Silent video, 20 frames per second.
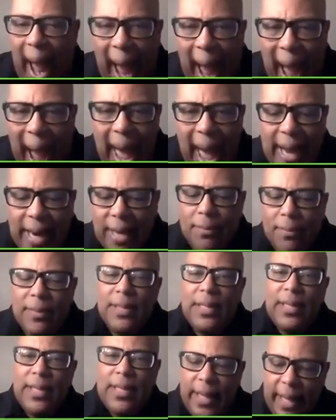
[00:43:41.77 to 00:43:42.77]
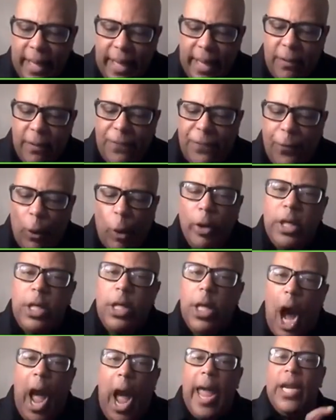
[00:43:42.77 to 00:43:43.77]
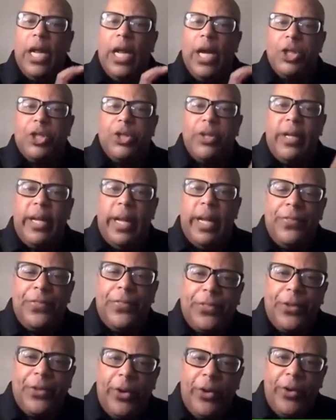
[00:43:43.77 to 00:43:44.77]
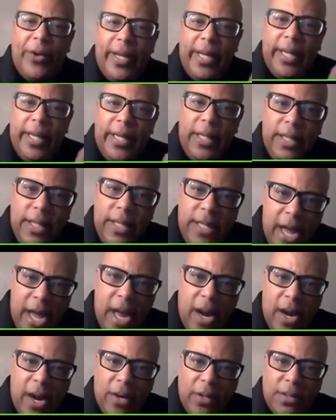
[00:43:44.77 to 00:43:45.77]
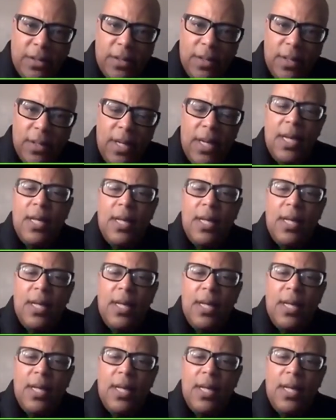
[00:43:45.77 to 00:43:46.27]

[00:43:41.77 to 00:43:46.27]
Adam lived for 930 years.